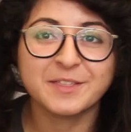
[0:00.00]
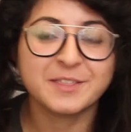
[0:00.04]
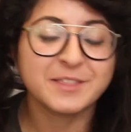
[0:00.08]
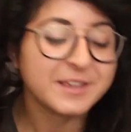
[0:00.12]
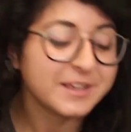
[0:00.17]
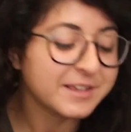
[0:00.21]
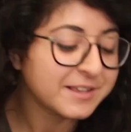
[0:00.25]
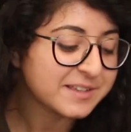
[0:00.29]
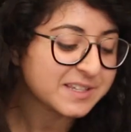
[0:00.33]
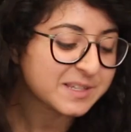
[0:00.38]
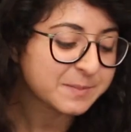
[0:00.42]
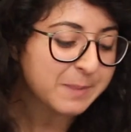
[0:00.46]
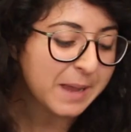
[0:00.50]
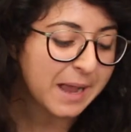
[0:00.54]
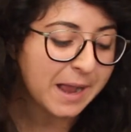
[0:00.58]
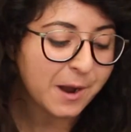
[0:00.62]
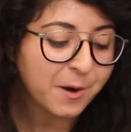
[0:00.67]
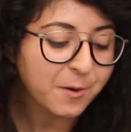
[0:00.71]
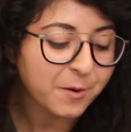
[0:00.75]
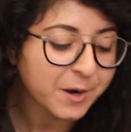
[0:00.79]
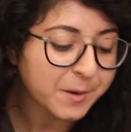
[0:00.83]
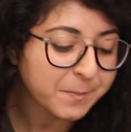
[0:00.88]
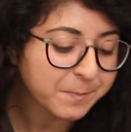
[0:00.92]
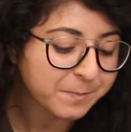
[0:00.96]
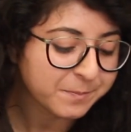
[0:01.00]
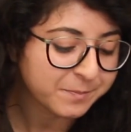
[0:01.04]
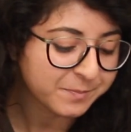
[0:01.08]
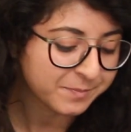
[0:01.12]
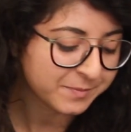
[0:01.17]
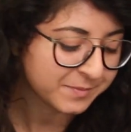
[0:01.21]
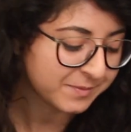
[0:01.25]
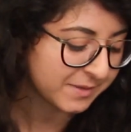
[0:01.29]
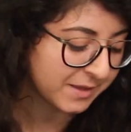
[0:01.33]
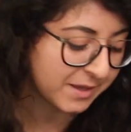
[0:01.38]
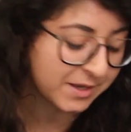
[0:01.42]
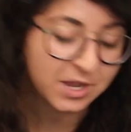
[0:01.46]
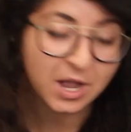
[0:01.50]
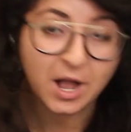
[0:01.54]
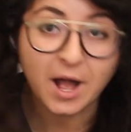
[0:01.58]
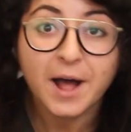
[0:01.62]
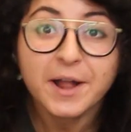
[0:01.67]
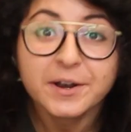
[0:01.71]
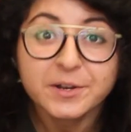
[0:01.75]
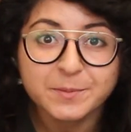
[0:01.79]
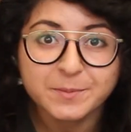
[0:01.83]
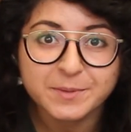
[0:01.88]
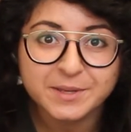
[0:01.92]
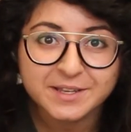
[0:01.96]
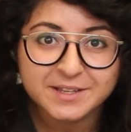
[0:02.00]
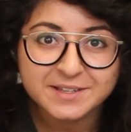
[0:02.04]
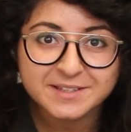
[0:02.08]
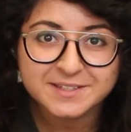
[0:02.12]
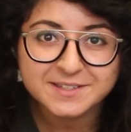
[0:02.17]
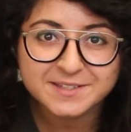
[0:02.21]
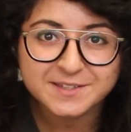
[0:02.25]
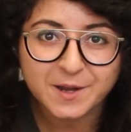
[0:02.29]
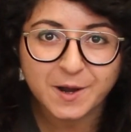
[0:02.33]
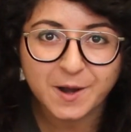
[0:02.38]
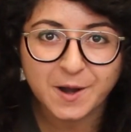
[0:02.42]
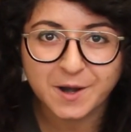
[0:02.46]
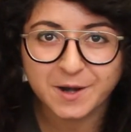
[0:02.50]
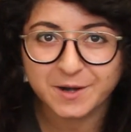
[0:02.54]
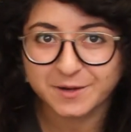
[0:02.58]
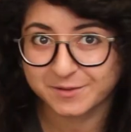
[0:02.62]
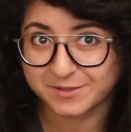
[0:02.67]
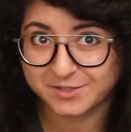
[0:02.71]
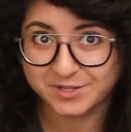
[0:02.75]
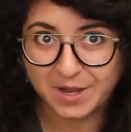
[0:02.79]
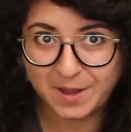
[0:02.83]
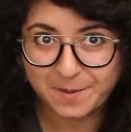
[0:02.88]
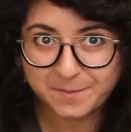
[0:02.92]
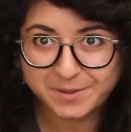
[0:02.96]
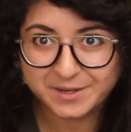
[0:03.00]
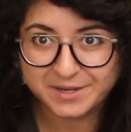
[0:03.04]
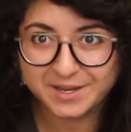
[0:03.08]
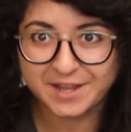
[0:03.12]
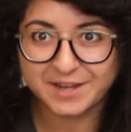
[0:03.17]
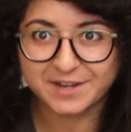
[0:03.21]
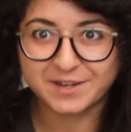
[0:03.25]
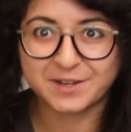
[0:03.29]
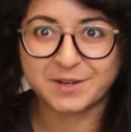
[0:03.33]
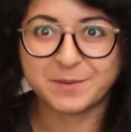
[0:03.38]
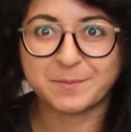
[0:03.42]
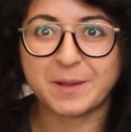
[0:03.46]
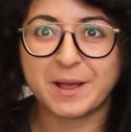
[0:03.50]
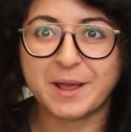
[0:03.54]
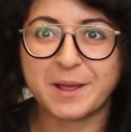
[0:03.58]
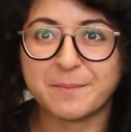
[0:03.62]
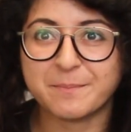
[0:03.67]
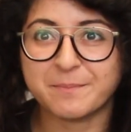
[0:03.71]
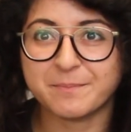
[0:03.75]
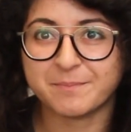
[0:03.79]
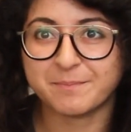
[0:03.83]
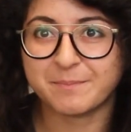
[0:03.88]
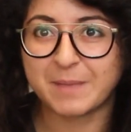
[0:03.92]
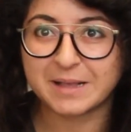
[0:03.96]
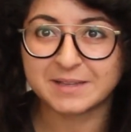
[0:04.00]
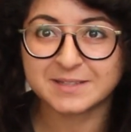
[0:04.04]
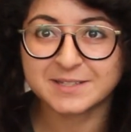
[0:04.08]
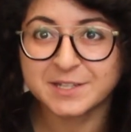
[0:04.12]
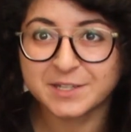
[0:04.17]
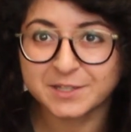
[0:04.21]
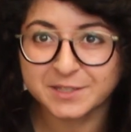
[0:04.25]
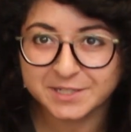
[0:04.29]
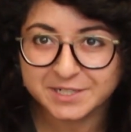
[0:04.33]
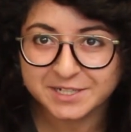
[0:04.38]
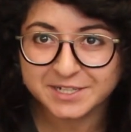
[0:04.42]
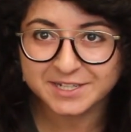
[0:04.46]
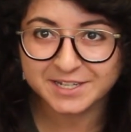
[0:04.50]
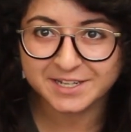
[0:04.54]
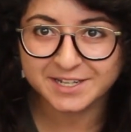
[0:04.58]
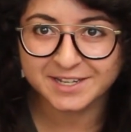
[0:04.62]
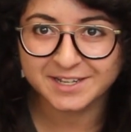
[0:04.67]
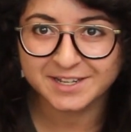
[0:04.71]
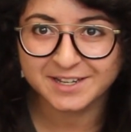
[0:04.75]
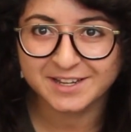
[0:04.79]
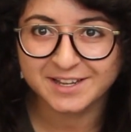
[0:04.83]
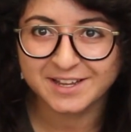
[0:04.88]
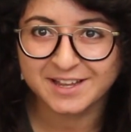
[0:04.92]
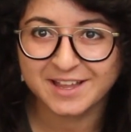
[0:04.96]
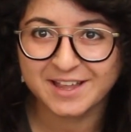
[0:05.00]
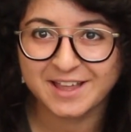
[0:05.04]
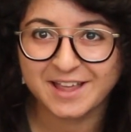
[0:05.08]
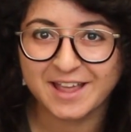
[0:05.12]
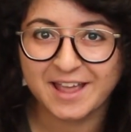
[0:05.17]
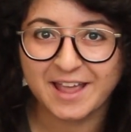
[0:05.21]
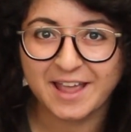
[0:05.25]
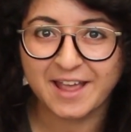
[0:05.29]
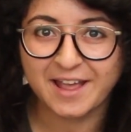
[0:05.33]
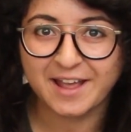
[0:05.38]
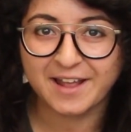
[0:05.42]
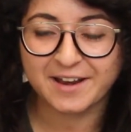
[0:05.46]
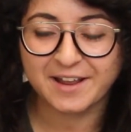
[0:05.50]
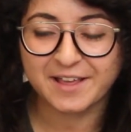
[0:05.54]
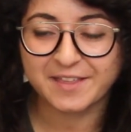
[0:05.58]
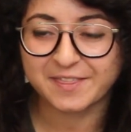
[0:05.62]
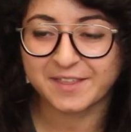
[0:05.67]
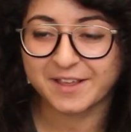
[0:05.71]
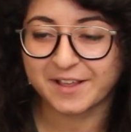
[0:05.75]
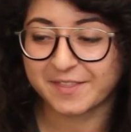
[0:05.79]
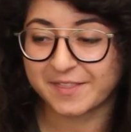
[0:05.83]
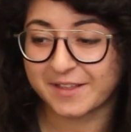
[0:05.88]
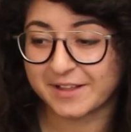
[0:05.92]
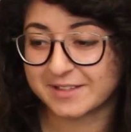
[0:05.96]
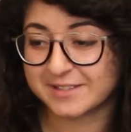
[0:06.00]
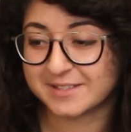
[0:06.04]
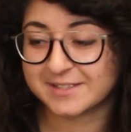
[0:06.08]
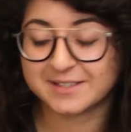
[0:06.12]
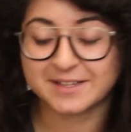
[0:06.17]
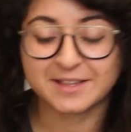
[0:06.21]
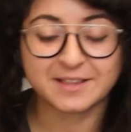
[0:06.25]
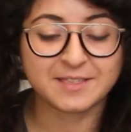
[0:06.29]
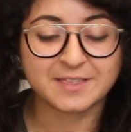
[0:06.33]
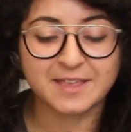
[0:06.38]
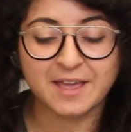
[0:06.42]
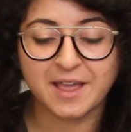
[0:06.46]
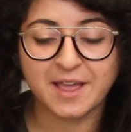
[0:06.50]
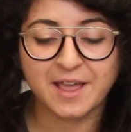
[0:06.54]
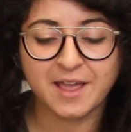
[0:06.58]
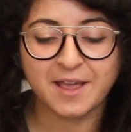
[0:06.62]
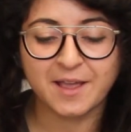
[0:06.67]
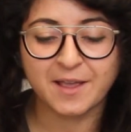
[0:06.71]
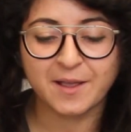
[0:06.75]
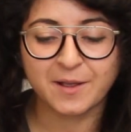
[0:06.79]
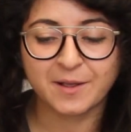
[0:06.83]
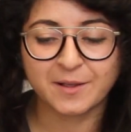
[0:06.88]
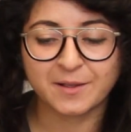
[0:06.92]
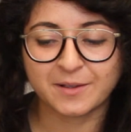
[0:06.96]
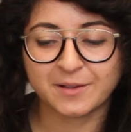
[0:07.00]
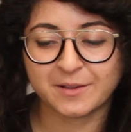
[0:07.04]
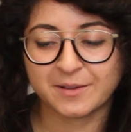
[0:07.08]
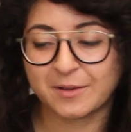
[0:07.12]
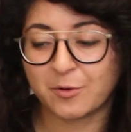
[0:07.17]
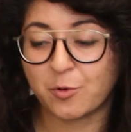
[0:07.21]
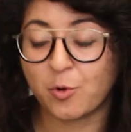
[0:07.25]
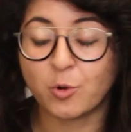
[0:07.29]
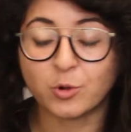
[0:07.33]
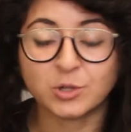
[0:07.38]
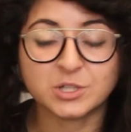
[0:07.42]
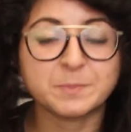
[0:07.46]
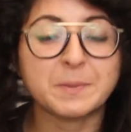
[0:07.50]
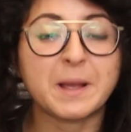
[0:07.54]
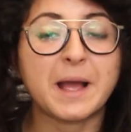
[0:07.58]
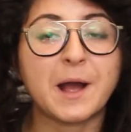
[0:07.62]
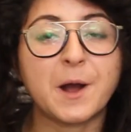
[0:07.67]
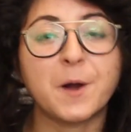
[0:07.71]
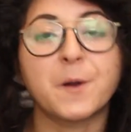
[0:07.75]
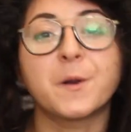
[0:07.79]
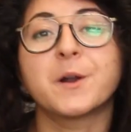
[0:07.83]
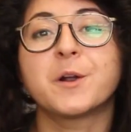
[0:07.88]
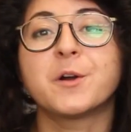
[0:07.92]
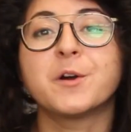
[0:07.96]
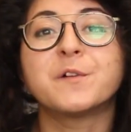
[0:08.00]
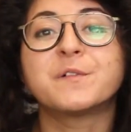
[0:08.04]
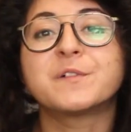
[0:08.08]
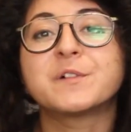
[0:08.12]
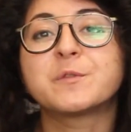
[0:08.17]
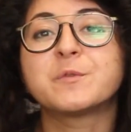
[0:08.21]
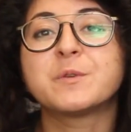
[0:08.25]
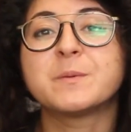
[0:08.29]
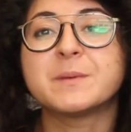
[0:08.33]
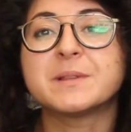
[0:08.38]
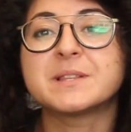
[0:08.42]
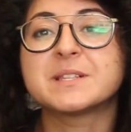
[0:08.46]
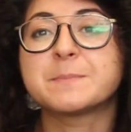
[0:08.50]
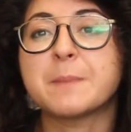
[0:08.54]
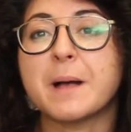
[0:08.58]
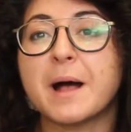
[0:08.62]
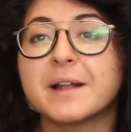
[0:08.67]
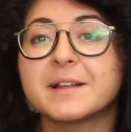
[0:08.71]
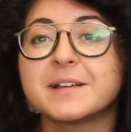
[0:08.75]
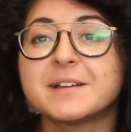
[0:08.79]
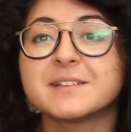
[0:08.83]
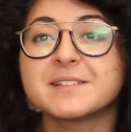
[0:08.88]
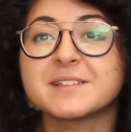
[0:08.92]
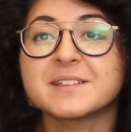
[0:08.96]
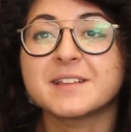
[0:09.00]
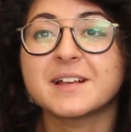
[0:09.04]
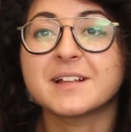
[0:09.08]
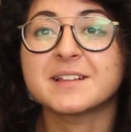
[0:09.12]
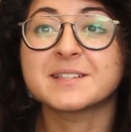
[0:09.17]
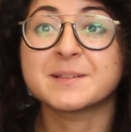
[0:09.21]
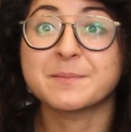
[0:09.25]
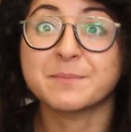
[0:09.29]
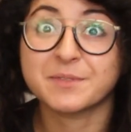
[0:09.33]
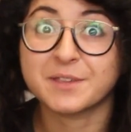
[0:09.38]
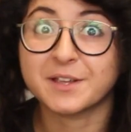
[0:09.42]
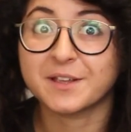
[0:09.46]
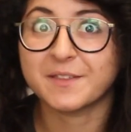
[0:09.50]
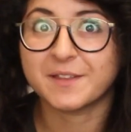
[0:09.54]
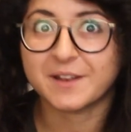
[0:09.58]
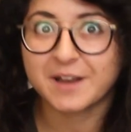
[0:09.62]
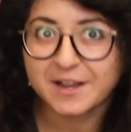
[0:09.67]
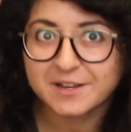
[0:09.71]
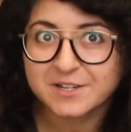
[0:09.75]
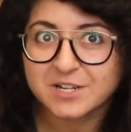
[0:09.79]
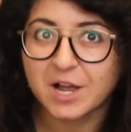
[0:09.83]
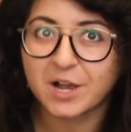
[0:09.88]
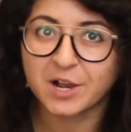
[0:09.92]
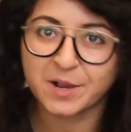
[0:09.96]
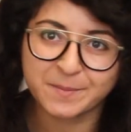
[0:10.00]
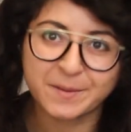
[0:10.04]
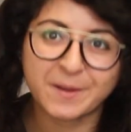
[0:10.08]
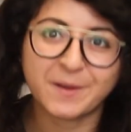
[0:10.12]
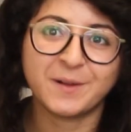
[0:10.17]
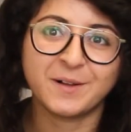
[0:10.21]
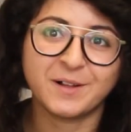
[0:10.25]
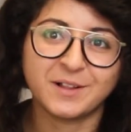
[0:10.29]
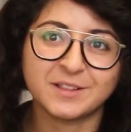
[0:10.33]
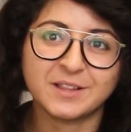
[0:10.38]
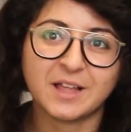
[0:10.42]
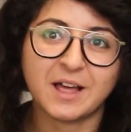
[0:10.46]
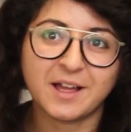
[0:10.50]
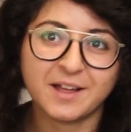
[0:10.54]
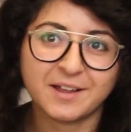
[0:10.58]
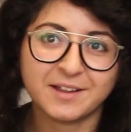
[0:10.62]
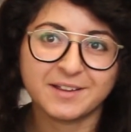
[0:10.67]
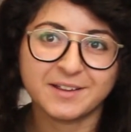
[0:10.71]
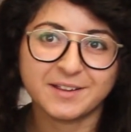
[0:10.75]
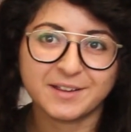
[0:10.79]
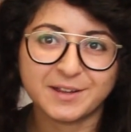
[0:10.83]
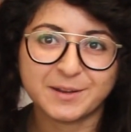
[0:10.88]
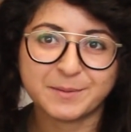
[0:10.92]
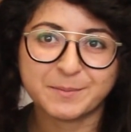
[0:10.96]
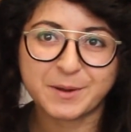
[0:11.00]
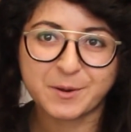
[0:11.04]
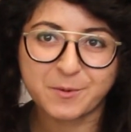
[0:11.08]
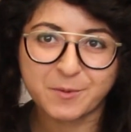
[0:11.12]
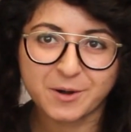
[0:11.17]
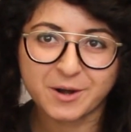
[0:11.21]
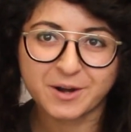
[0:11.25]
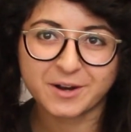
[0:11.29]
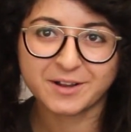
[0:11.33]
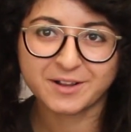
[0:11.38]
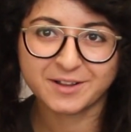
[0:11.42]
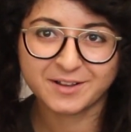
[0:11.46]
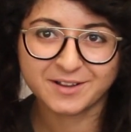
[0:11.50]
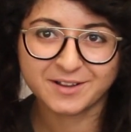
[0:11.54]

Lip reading: These power economies are dominated by masculinity, and I think they hold power over women's bodies, and that's something that I talk about a lot in my work.